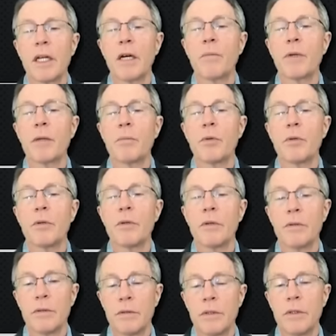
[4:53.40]
helping
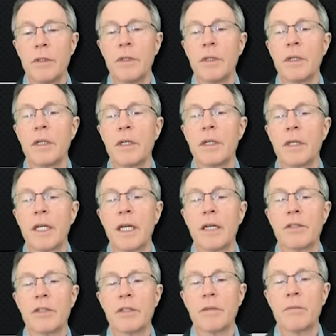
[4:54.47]
pull
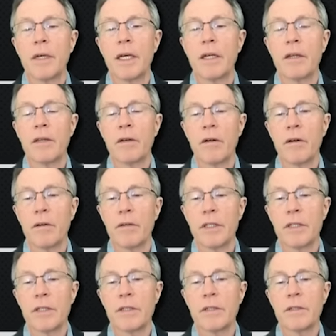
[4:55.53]
calcium out of the
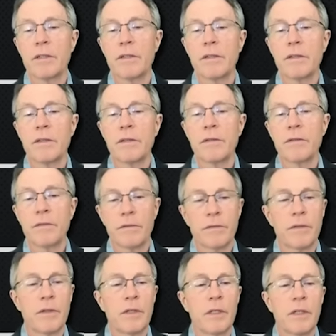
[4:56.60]
arteries.
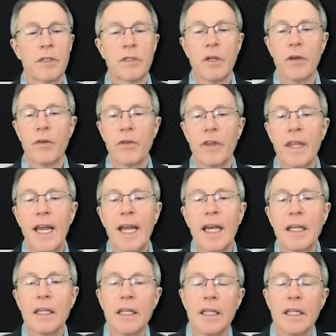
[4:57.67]
So that